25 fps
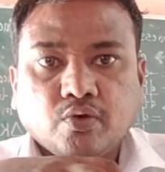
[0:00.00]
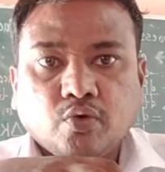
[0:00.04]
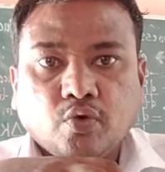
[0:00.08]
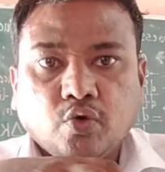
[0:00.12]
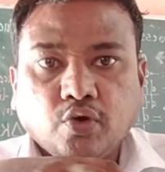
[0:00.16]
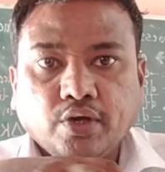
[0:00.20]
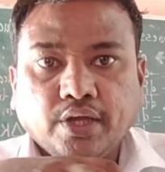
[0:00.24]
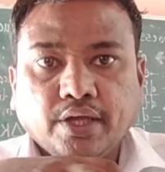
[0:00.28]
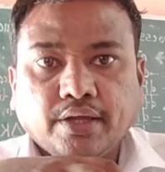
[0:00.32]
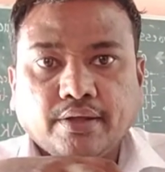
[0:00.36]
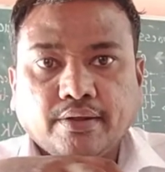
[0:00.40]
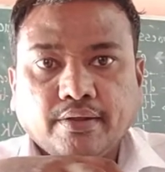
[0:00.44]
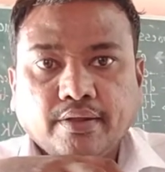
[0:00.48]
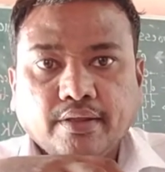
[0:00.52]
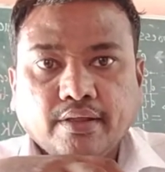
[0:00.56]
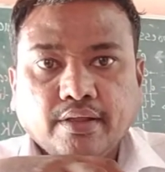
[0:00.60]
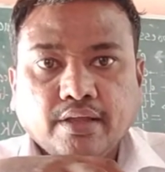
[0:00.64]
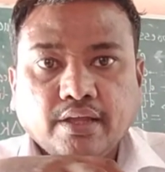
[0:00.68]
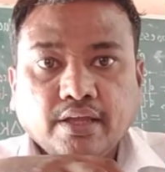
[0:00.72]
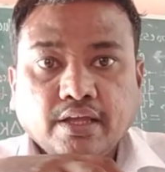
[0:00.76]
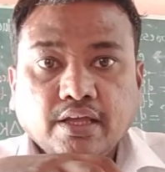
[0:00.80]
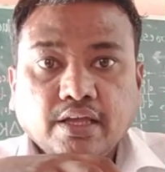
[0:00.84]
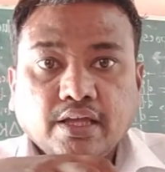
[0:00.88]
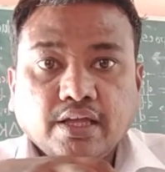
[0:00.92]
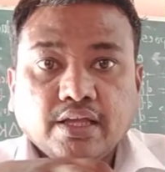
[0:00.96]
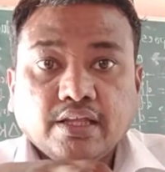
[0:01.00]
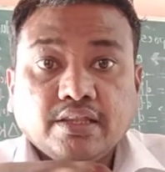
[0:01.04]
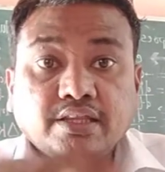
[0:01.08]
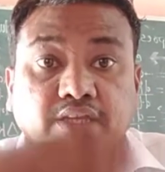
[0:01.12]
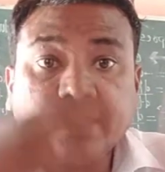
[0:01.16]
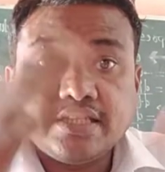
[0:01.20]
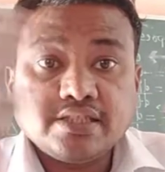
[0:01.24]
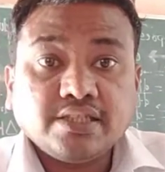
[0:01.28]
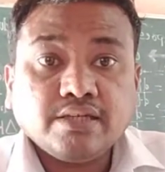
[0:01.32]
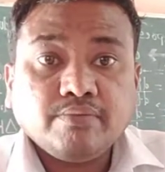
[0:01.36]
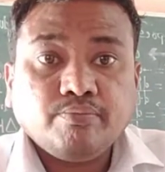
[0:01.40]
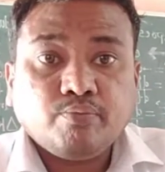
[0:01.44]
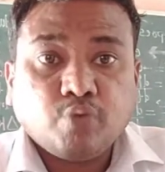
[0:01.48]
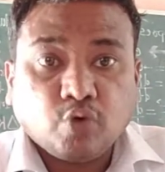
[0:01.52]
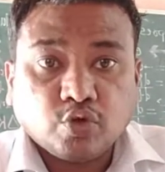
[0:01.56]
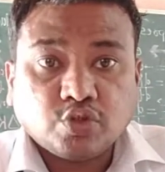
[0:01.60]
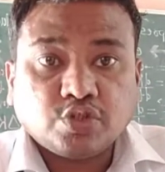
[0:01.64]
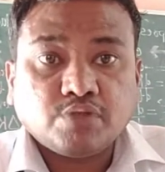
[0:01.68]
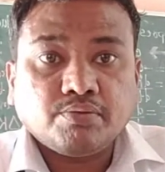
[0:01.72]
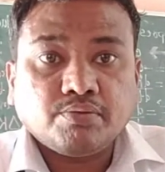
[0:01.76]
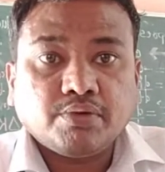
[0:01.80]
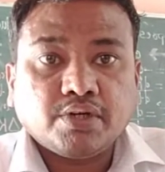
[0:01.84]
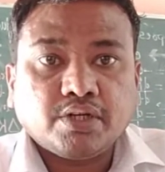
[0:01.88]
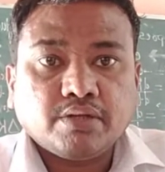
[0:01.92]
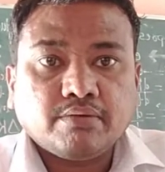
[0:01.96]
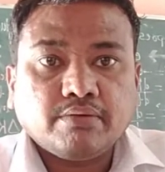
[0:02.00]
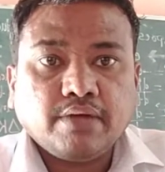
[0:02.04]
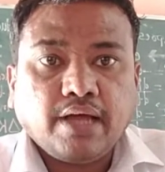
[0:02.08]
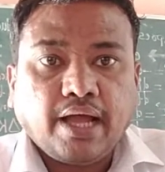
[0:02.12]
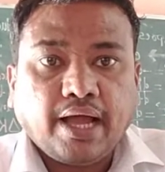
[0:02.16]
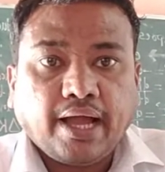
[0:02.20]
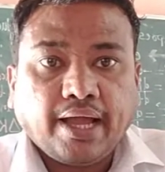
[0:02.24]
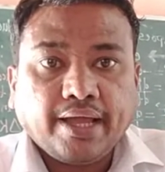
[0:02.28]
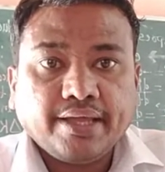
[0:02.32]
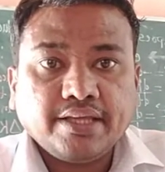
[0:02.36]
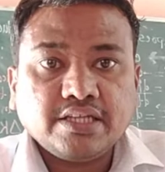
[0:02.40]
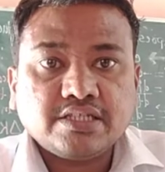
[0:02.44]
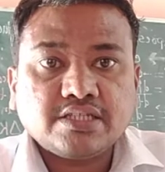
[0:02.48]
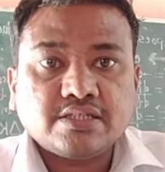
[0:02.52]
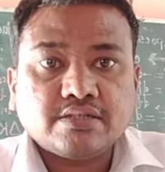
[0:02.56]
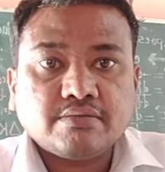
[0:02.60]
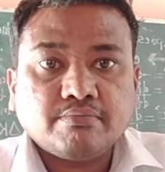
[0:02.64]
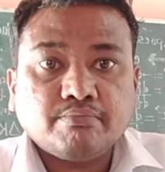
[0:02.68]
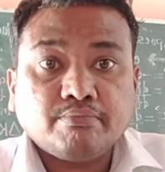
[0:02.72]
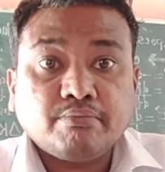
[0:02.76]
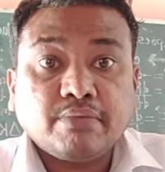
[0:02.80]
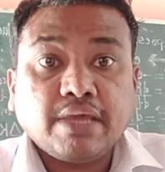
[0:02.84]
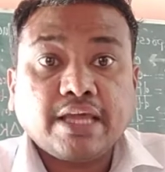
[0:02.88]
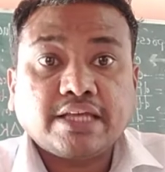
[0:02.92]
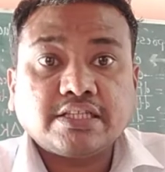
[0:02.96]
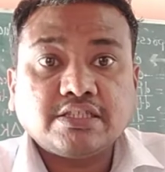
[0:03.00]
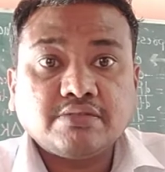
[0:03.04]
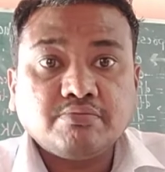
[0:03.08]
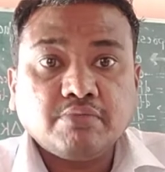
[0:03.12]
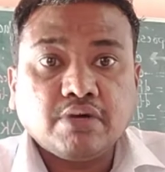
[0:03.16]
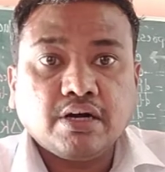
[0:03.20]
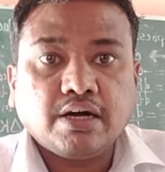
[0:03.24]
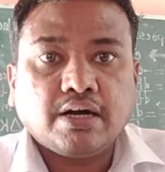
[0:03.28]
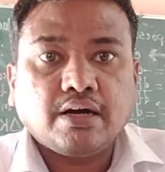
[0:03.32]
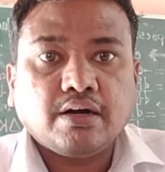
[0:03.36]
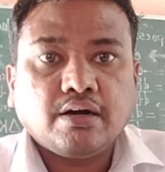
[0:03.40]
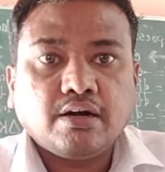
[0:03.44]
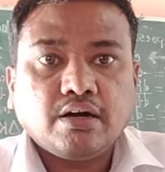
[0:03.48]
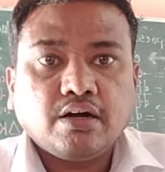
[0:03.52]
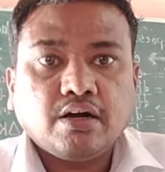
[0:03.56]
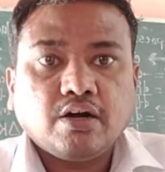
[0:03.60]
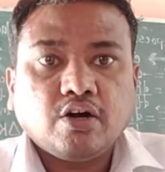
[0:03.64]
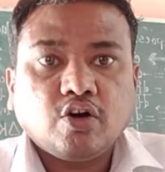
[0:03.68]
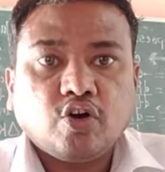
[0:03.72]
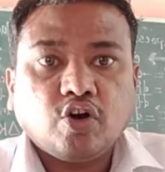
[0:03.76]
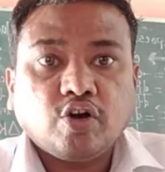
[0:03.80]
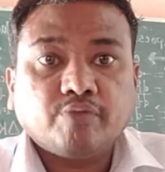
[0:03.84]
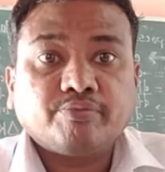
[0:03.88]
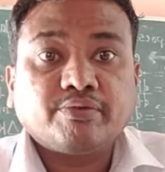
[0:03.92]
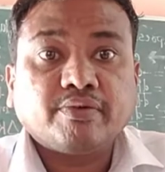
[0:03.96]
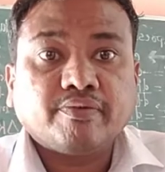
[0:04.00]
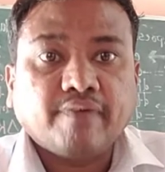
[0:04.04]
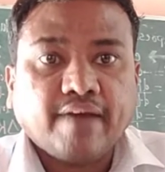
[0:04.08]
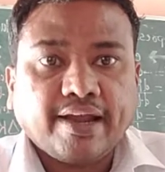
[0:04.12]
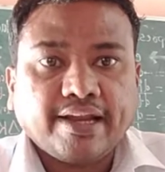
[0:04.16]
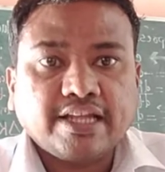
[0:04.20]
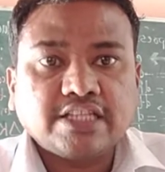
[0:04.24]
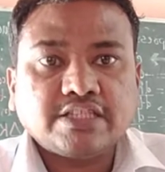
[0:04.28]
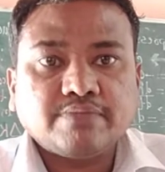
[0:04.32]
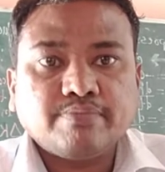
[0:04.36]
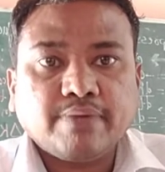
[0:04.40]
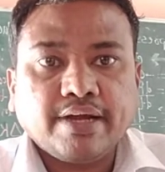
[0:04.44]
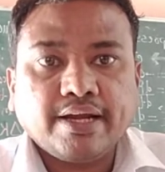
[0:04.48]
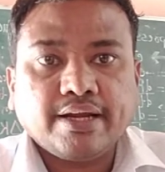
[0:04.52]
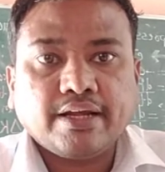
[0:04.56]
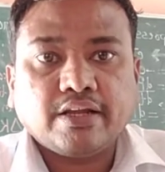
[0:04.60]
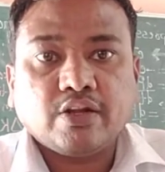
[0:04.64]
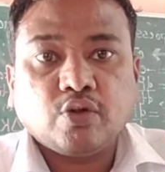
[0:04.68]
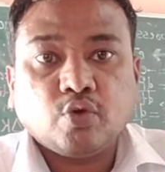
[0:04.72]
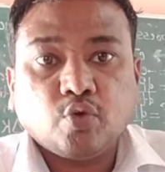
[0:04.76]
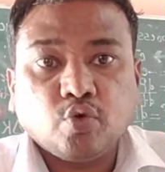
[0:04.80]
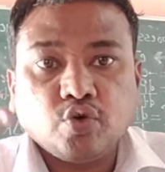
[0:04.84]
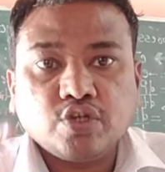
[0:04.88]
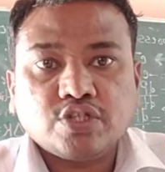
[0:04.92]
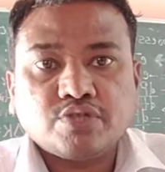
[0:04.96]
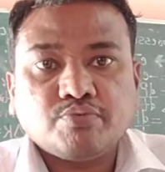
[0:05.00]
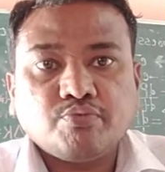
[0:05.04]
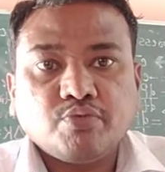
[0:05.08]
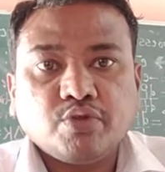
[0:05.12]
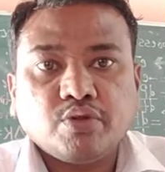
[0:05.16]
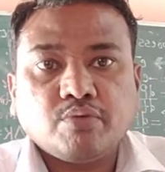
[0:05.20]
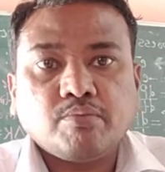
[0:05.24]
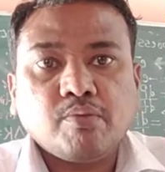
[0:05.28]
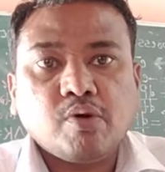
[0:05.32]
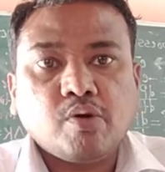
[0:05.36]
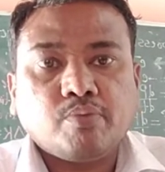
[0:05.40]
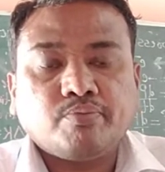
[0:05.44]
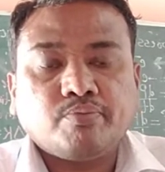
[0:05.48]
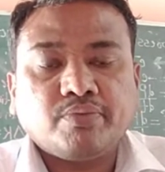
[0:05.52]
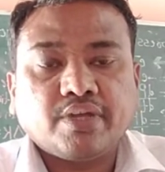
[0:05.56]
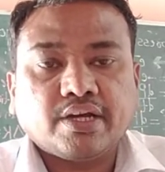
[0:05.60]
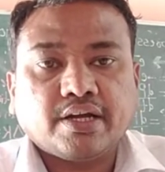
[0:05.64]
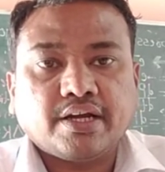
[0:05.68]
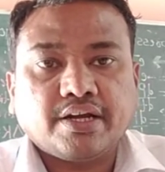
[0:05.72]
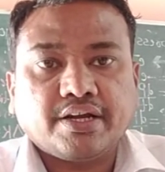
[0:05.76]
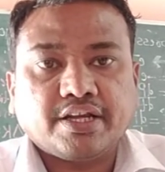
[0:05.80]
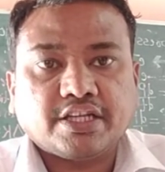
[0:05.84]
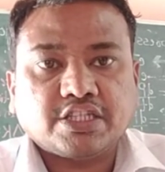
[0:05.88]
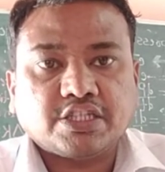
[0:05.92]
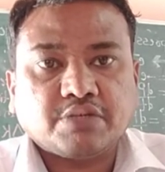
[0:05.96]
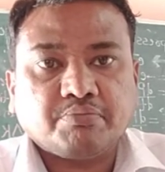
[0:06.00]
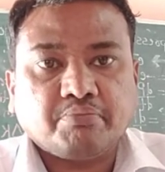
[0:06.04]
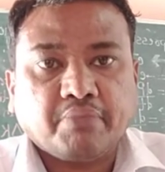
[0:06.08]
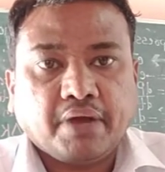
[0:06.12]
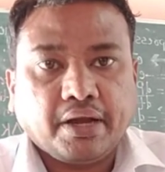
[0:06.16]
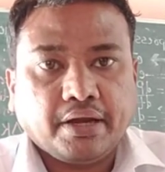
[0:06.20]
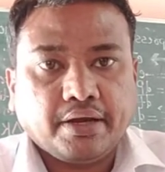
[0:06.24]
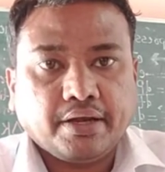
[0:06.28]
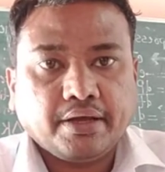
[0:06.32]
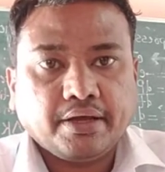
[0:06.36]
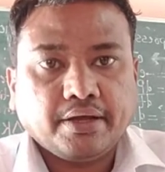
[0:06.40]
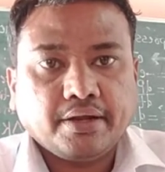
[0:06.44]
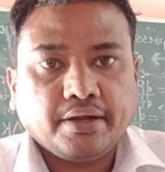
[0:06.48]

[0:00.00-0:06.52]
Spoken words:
Okay, there is a possibility of the highest maxima of the valence band and lowest minimum of the conduction band.